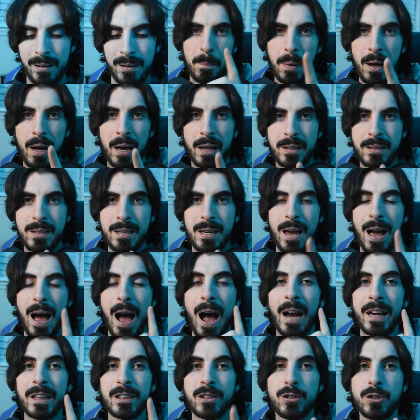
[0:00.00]
But
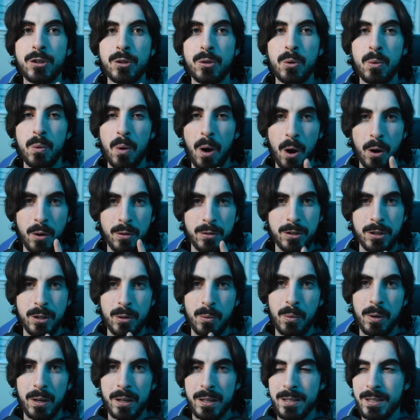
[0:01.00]
I do also
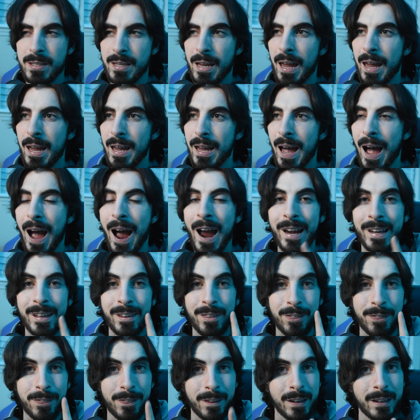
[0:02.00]
want to say, I
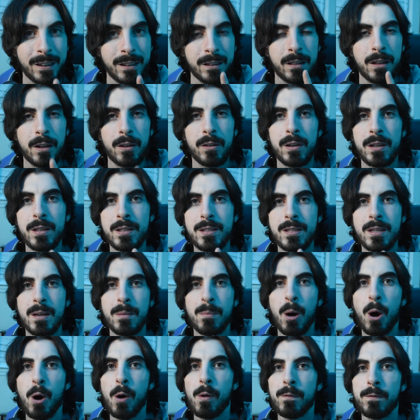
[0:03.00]
think there is
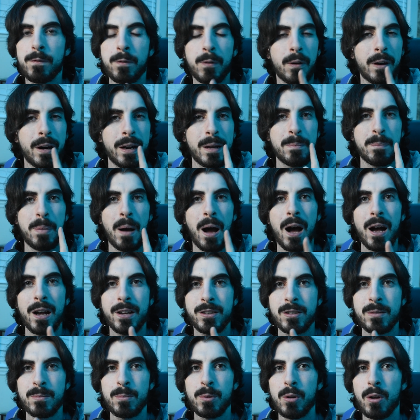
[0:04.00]
some hope for a
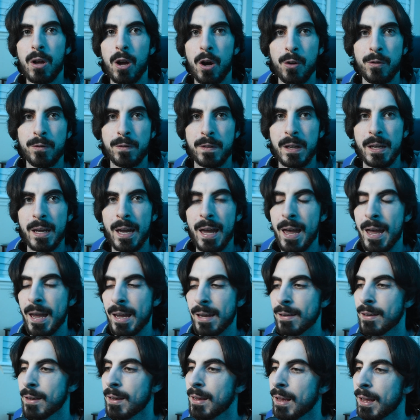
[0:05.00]
possible OVA.